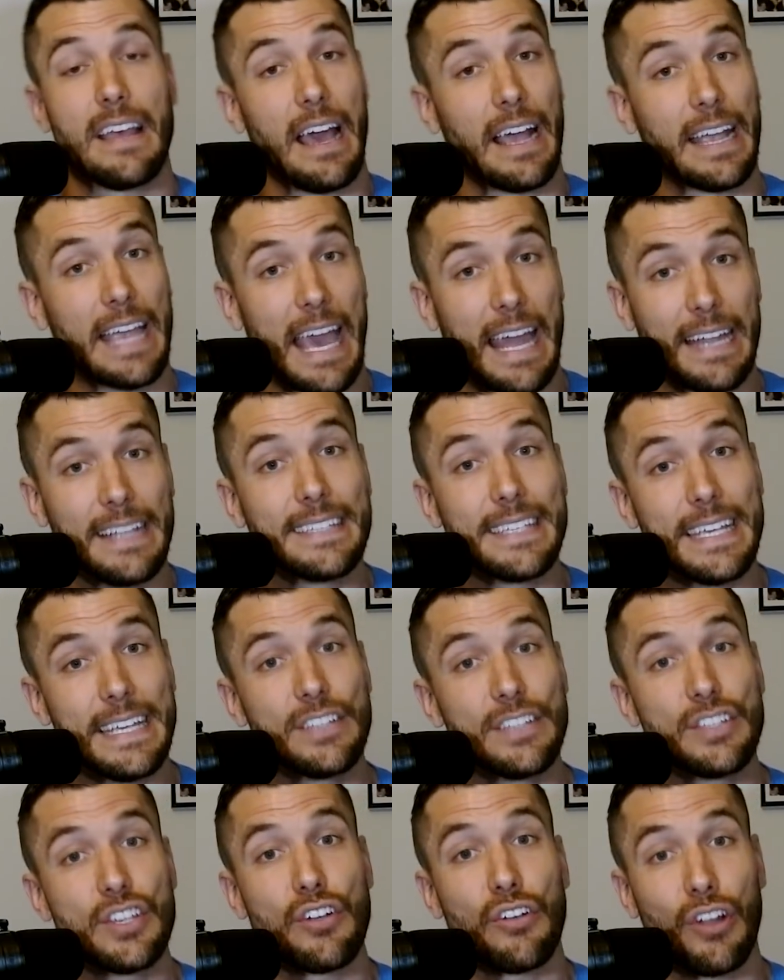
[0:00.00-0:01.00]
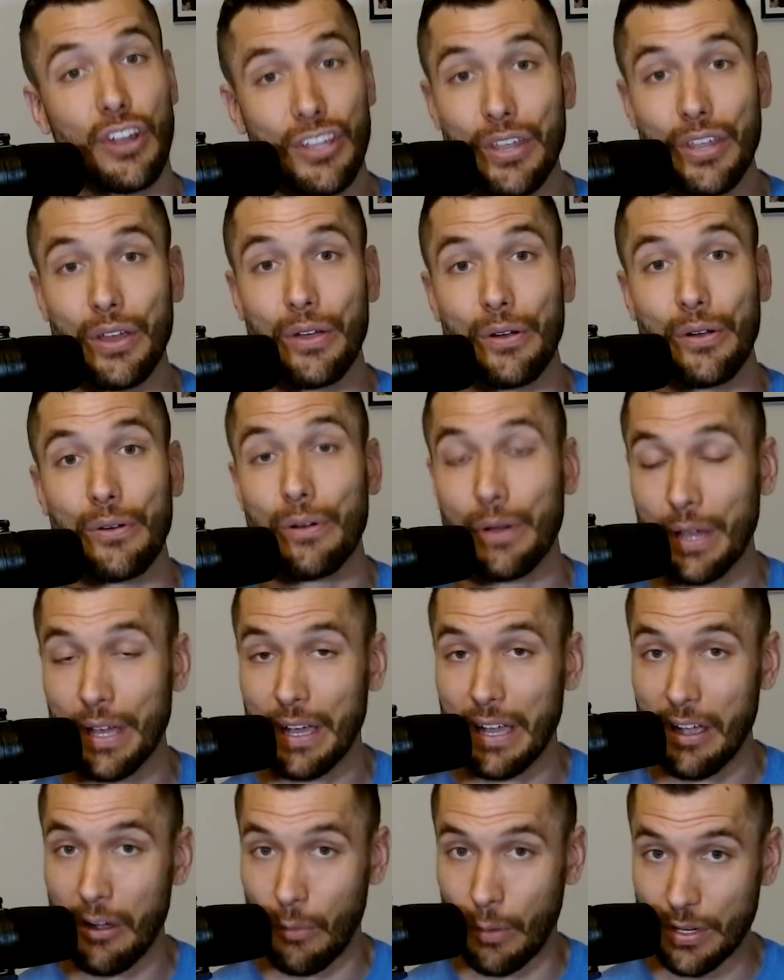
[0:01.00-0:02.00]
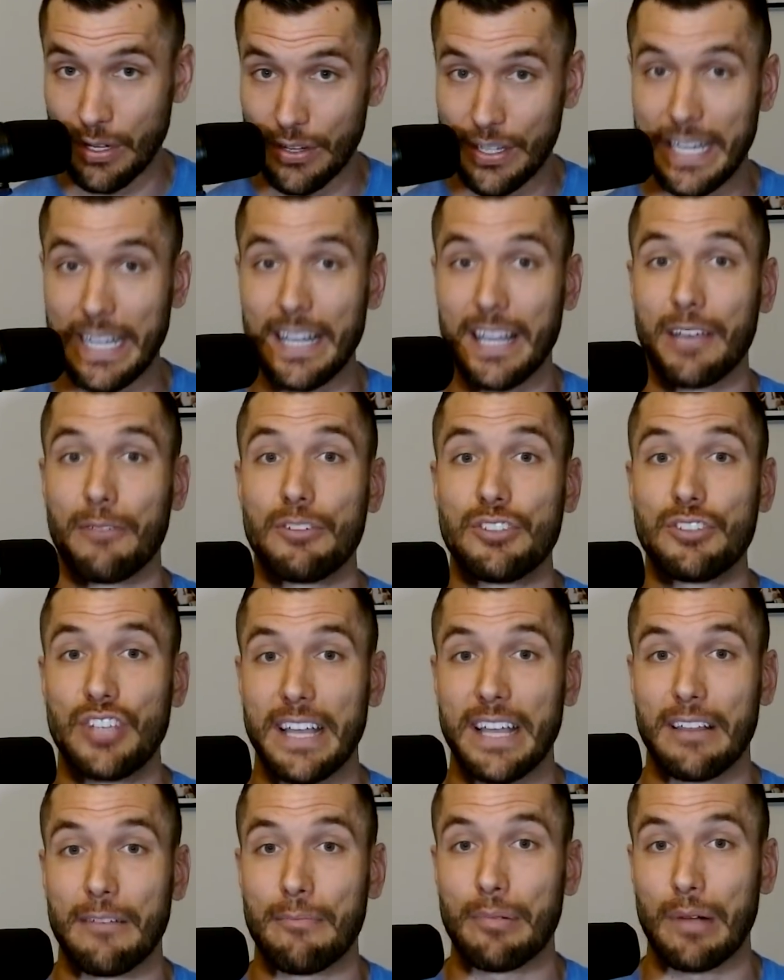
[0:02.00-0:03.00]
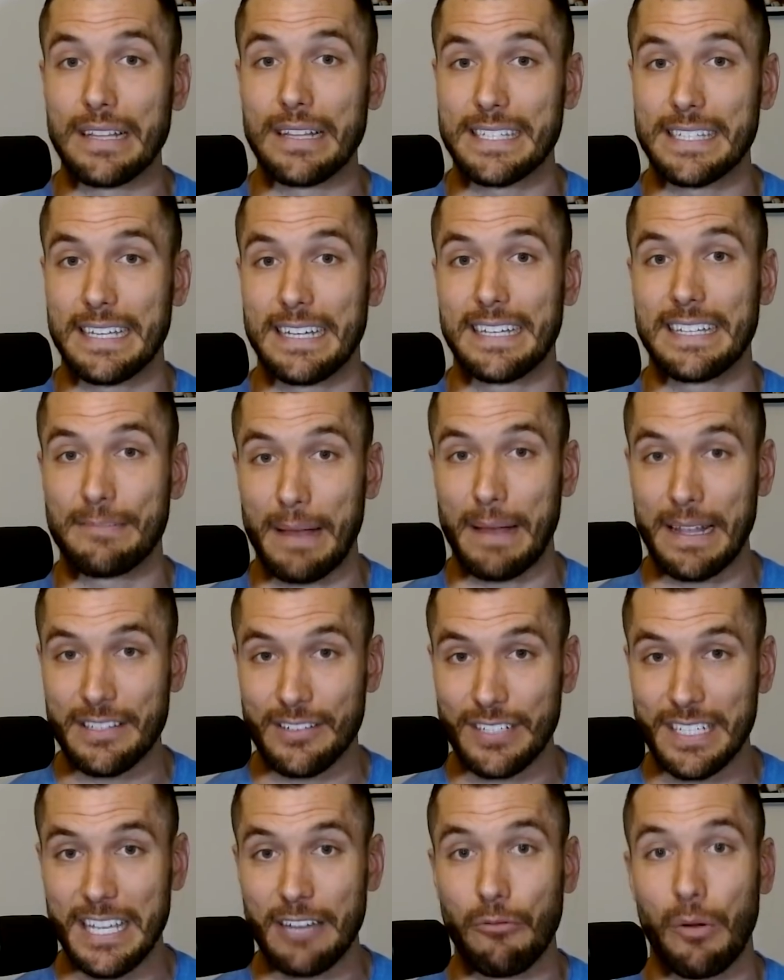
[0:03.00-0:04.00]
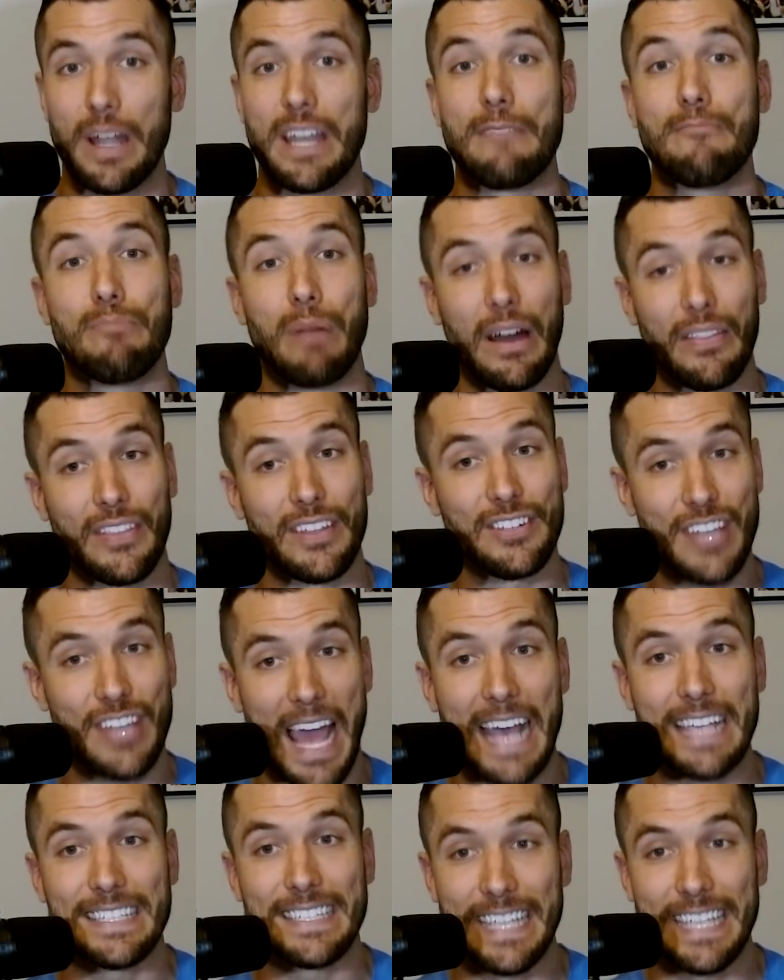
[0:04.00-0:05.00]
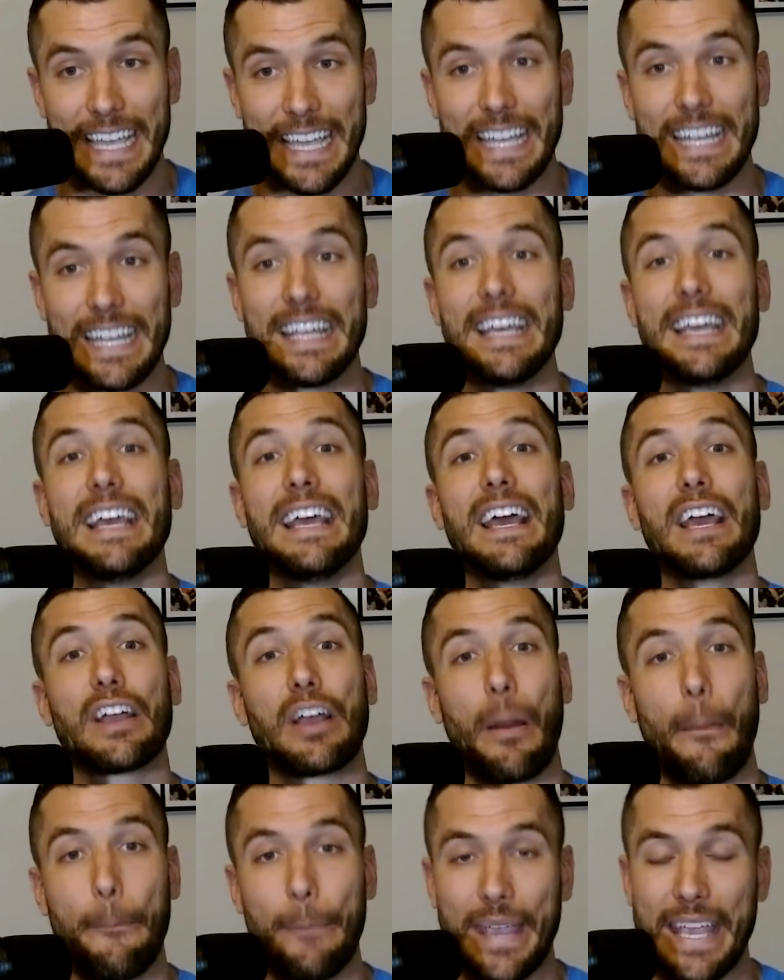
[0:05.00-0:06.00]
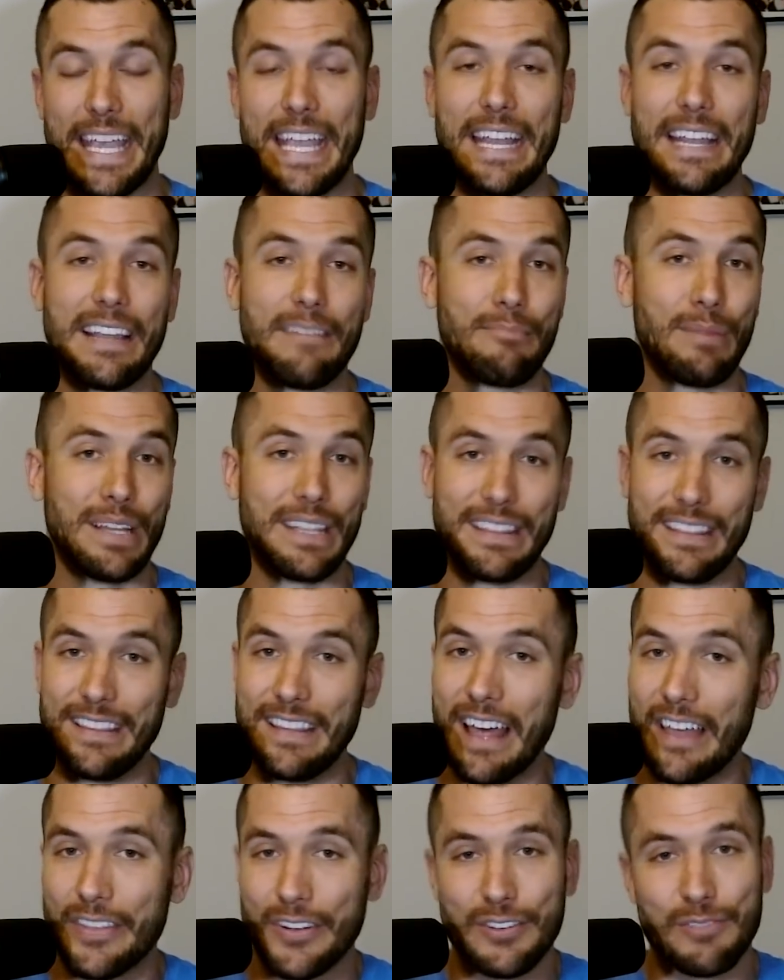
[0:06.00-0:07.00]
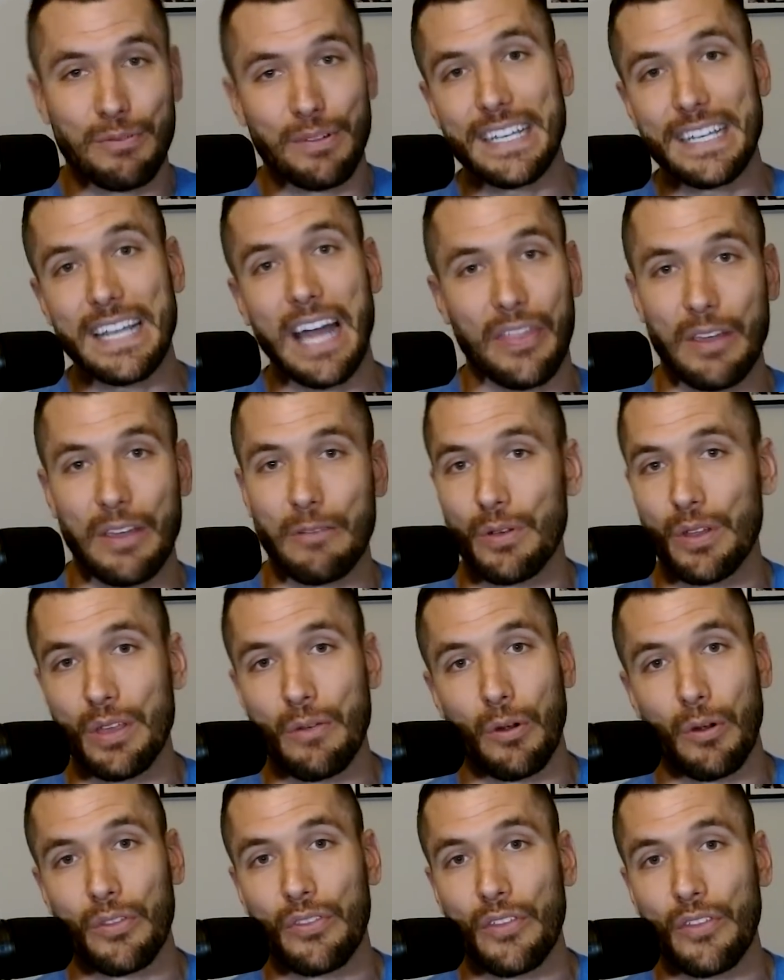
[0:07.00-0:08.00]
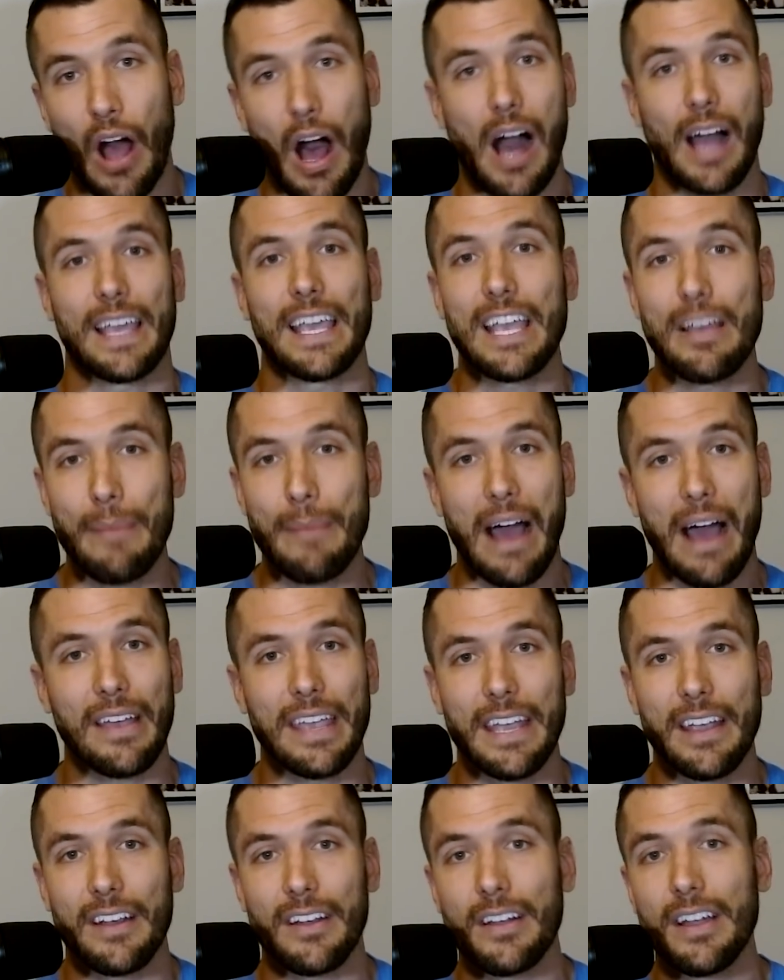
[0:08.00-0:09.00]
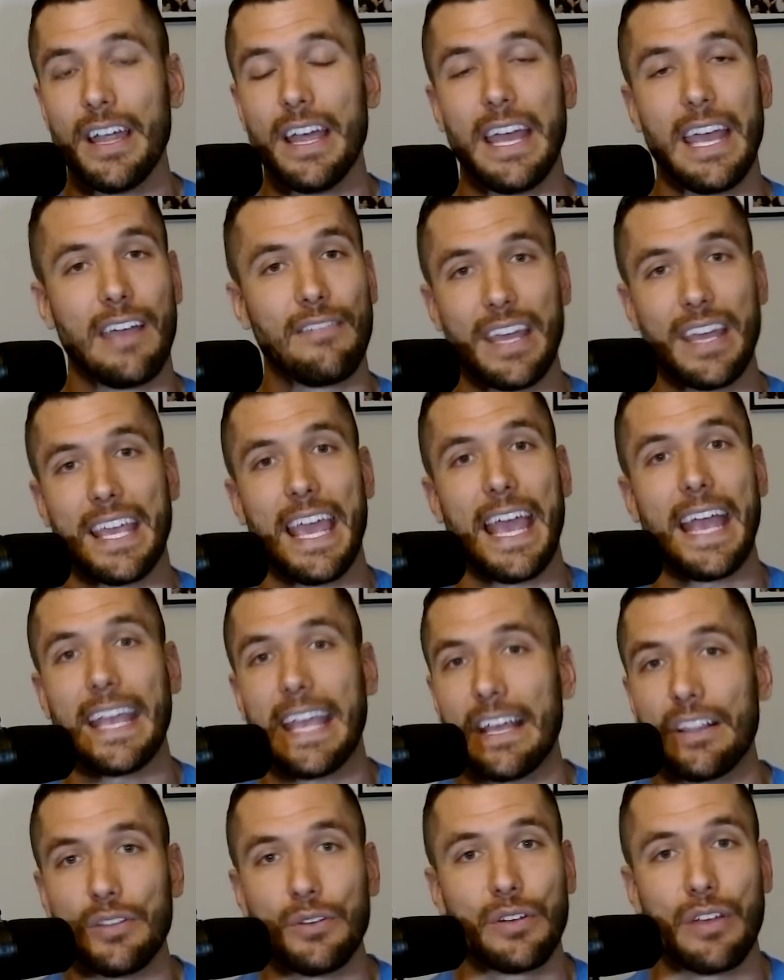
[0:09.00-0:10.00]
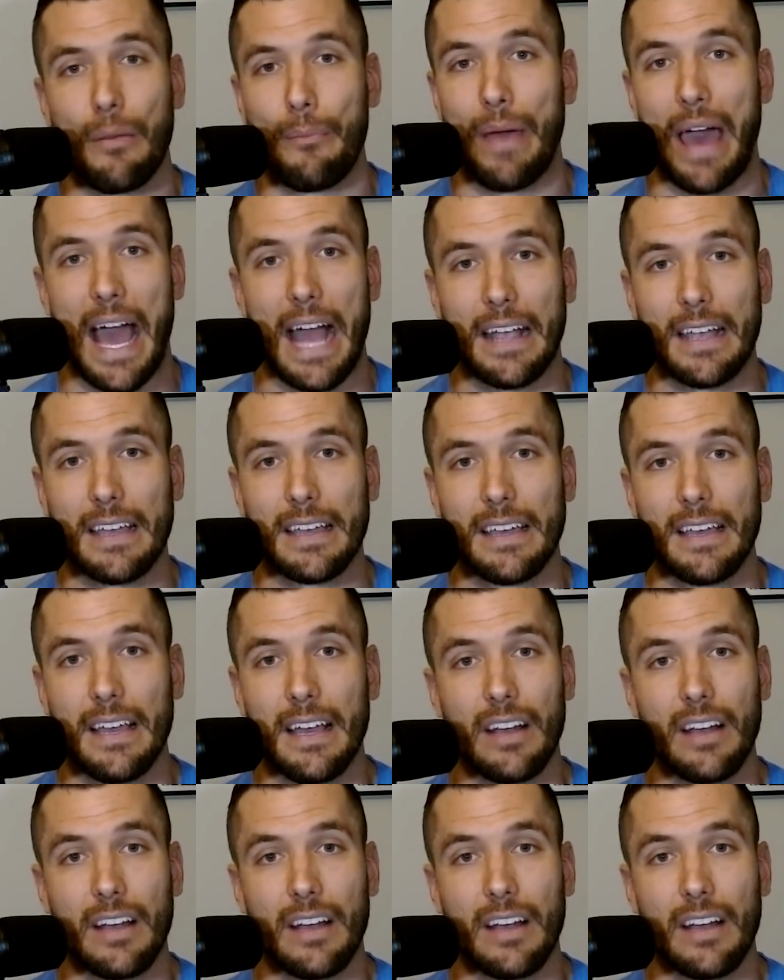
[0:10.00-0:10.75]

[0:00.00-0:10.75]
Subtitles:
Again, it's easier to do when you're dealing with Jalen Brunson and Spencer Dinwiddie, but the Jazz did compete. But no, there's really nothing really worth talking about here if they can't get Luka back.